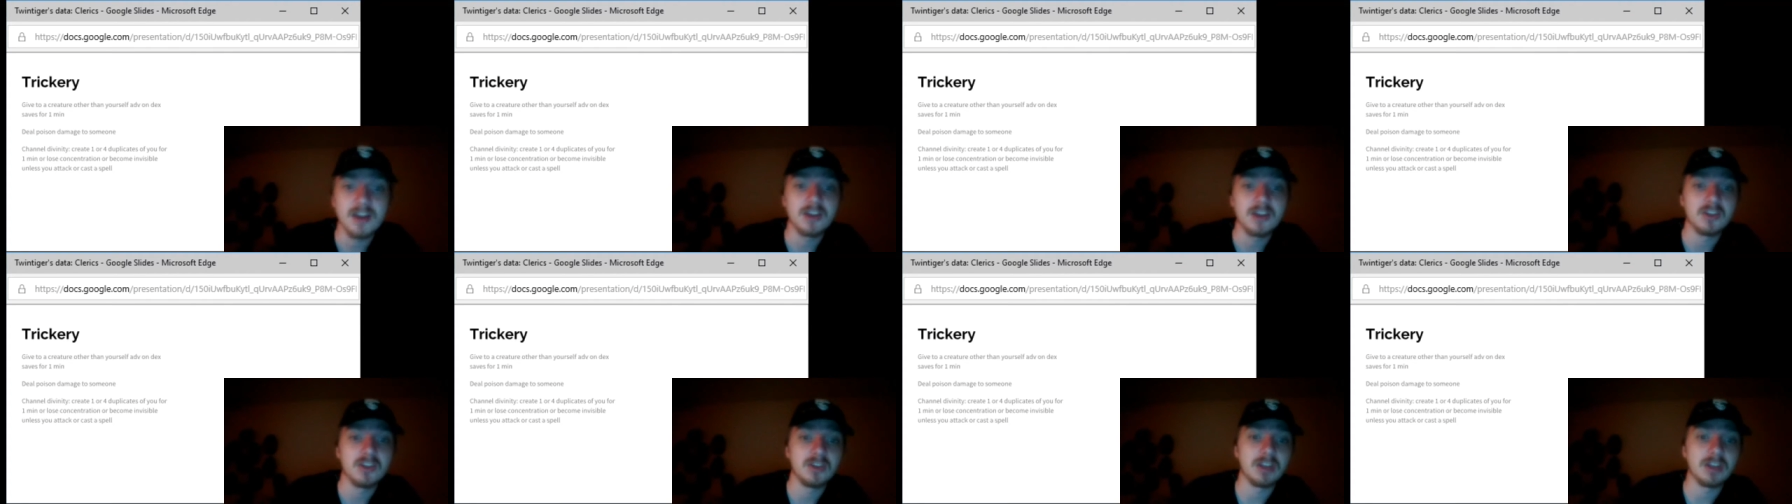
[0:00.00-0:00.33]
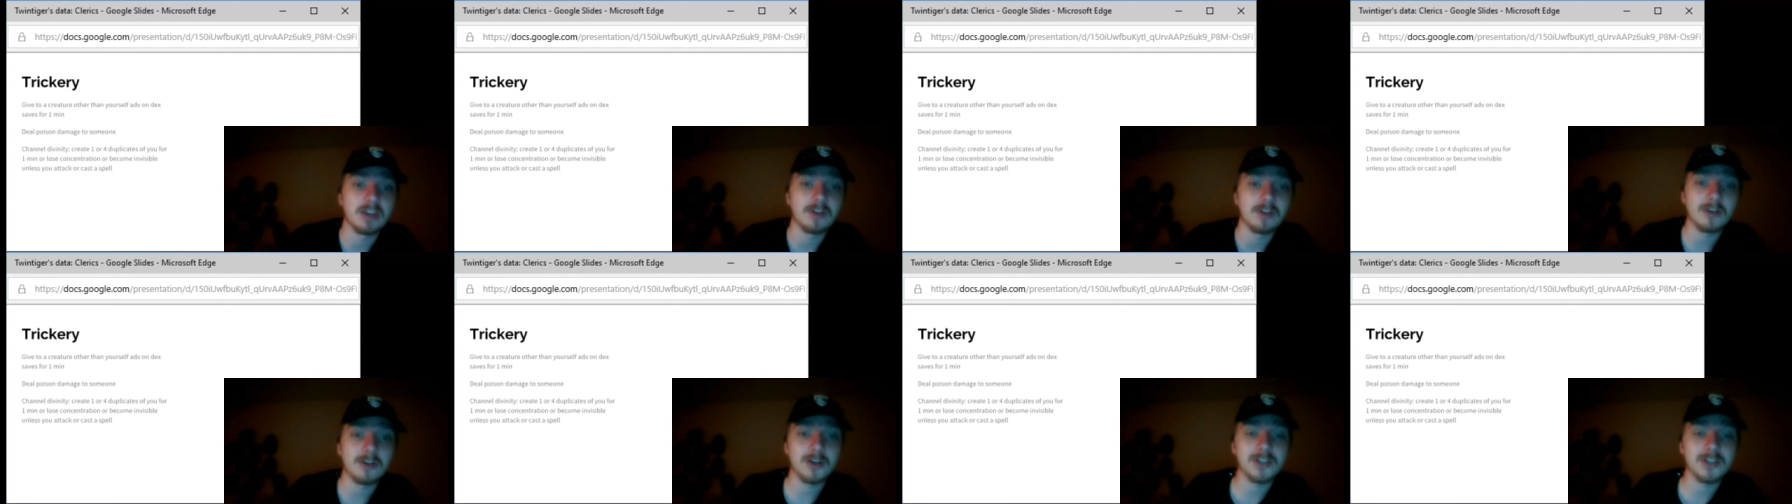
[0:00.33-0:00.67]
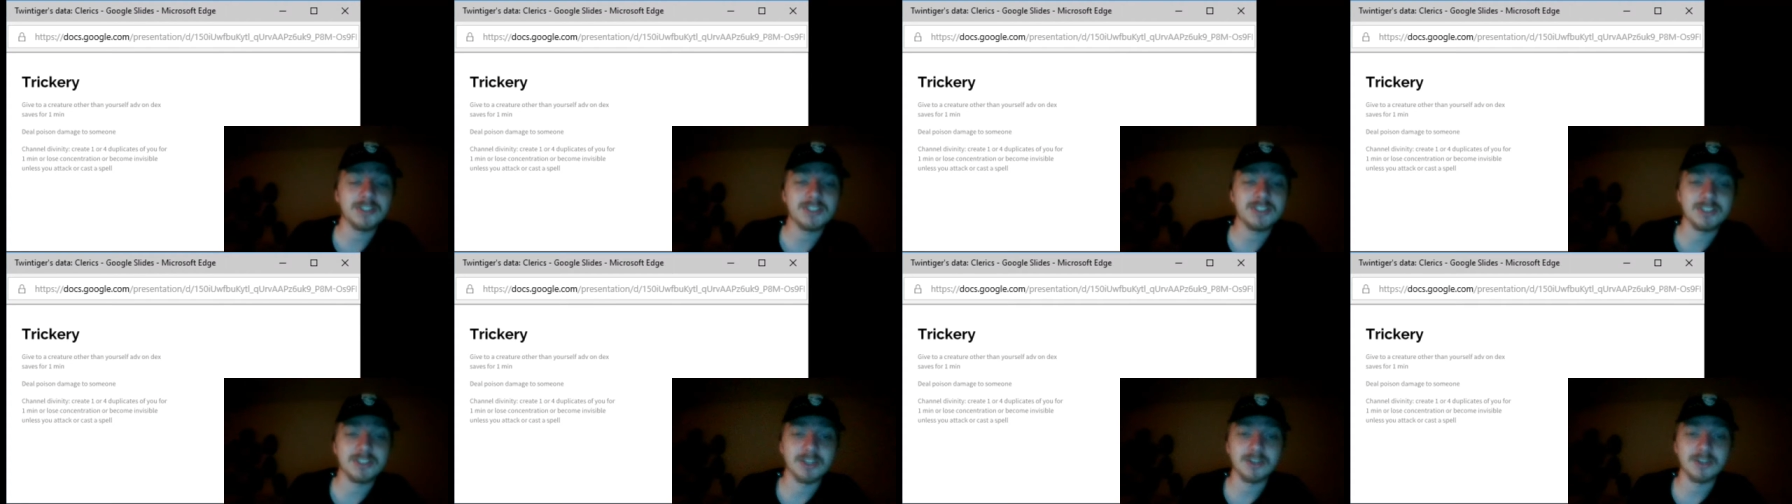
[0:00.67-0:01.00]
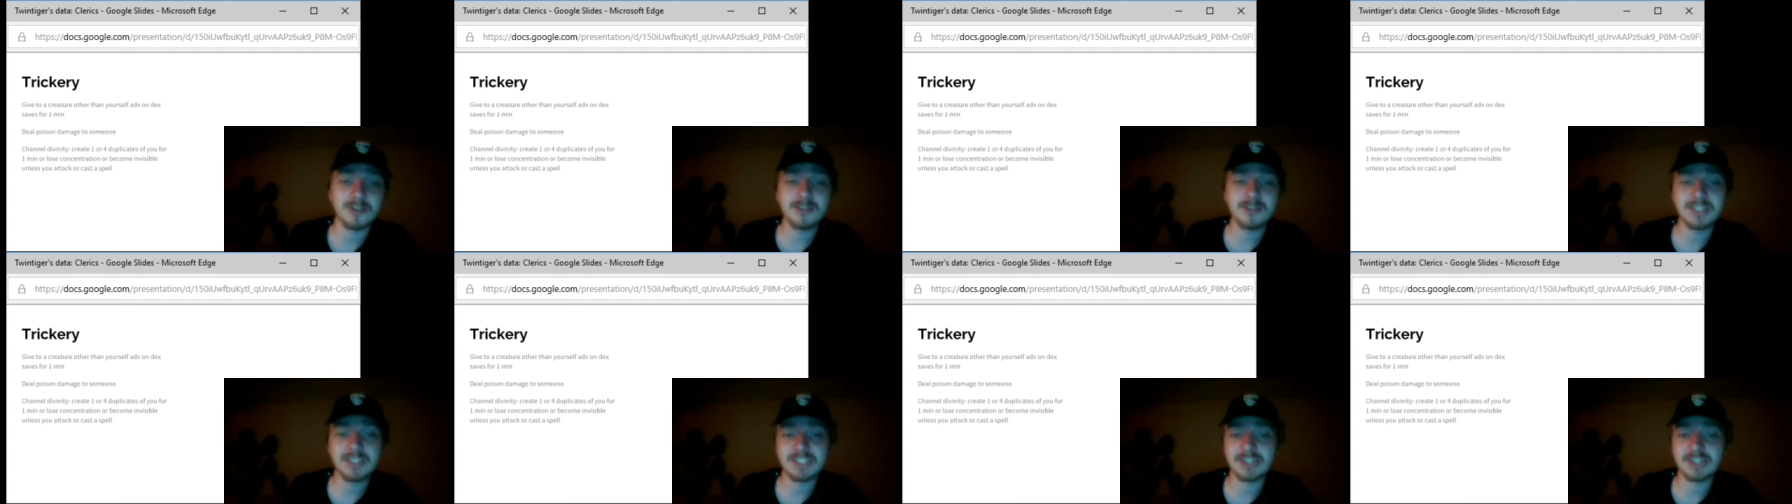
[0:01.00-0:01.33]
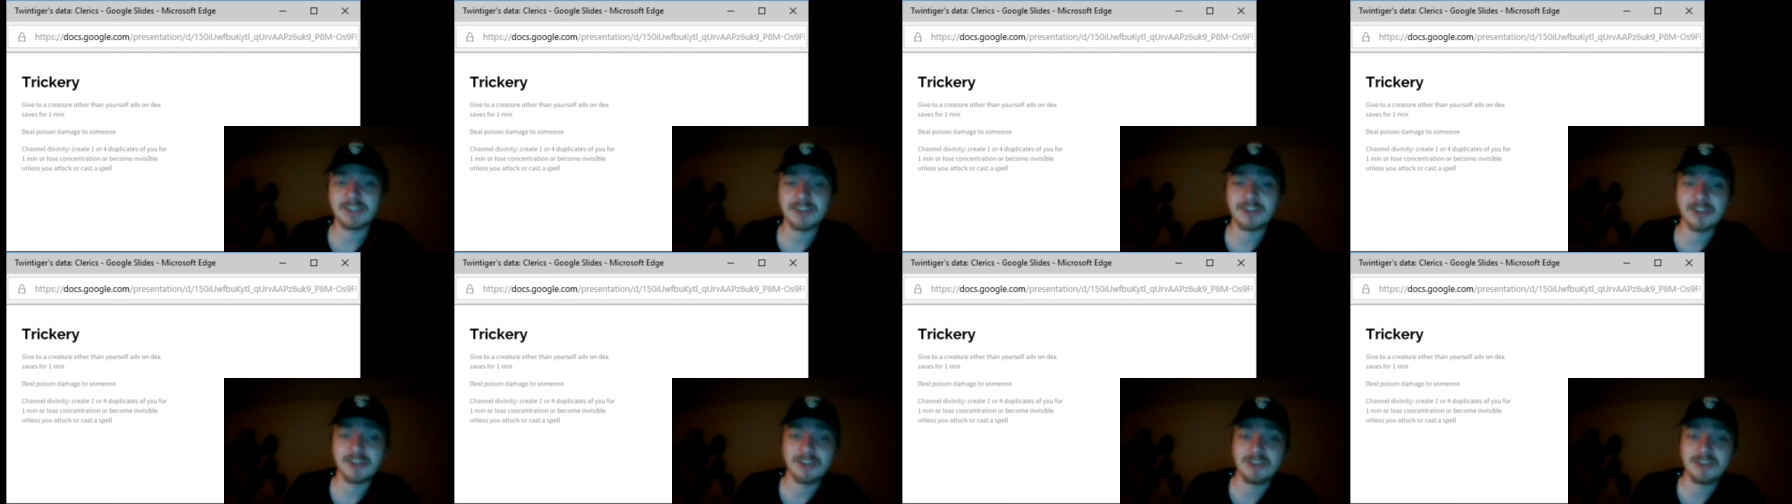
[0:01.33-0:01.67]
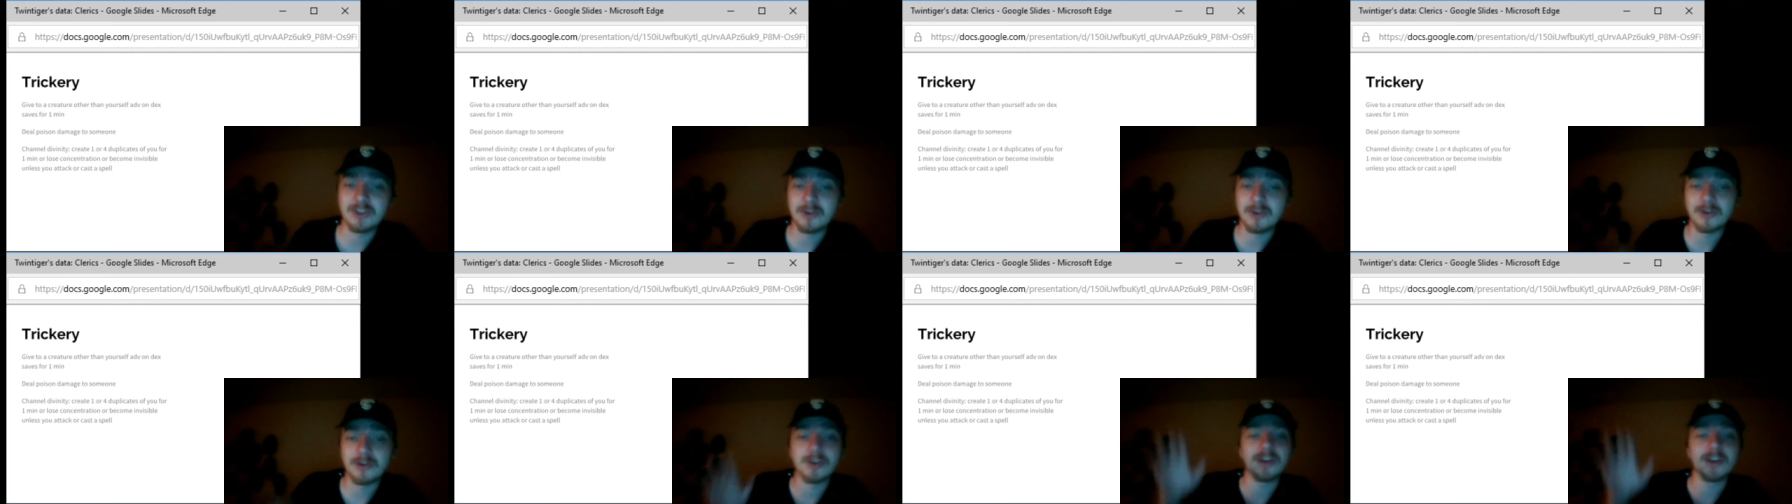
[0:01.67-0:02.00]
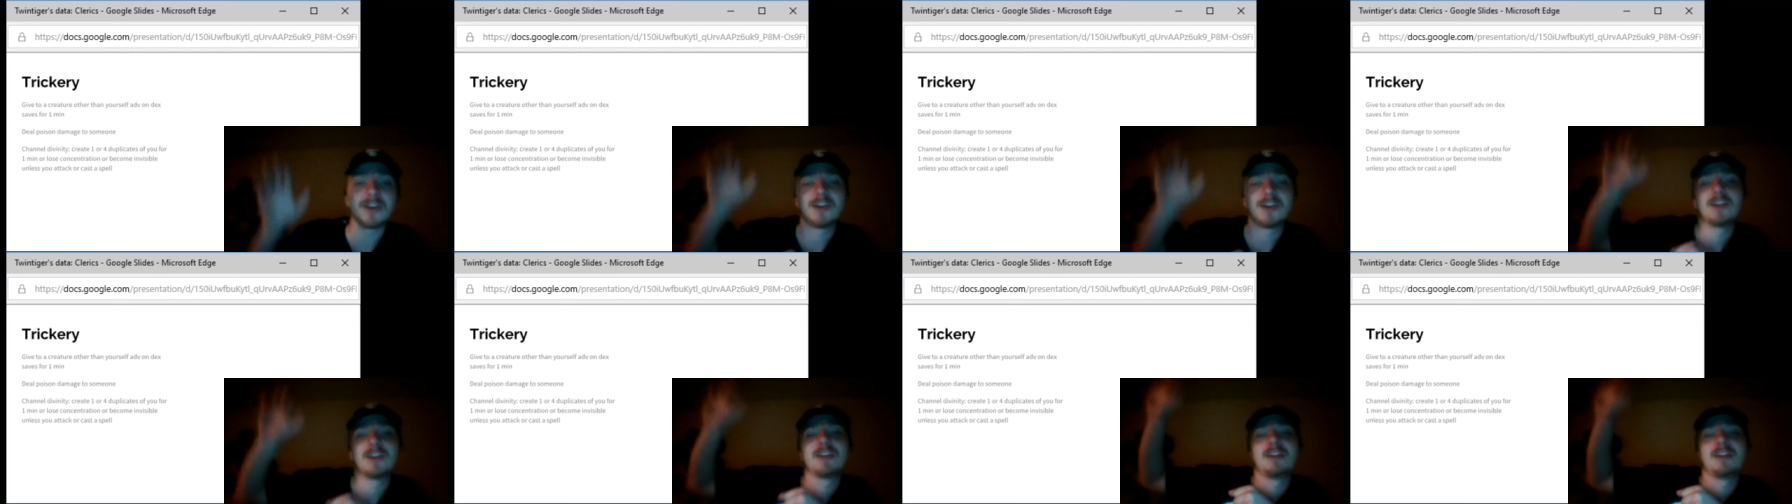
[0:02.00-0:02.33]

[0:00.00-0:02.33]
You can also turn your